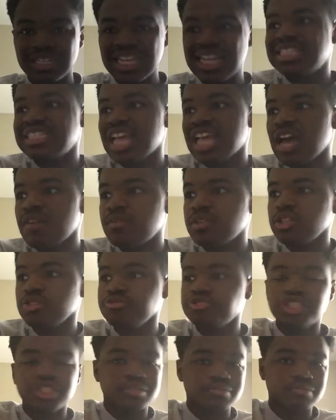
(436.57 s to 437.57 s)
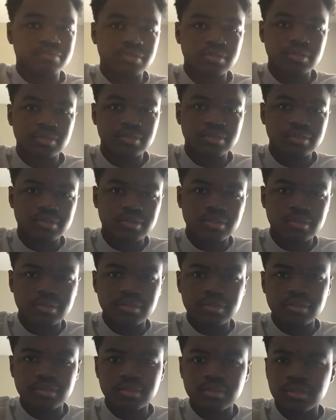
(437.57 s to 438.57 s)
It's Evolution.
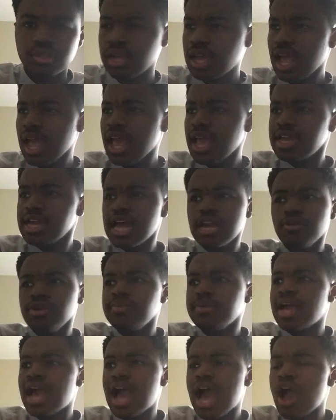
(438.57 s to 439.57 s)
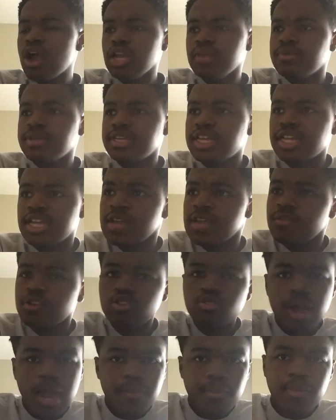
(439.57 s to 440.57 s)
And I don't even give a
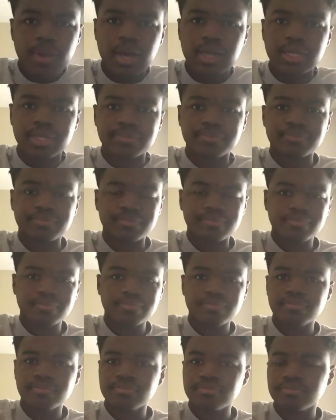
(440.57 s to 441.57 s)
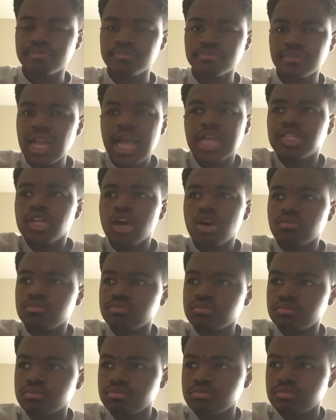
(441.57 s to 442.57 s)
crap about it.
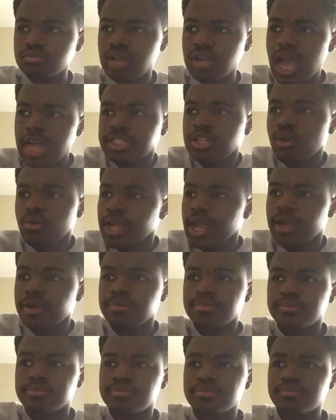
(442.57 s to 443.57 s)
I don't care.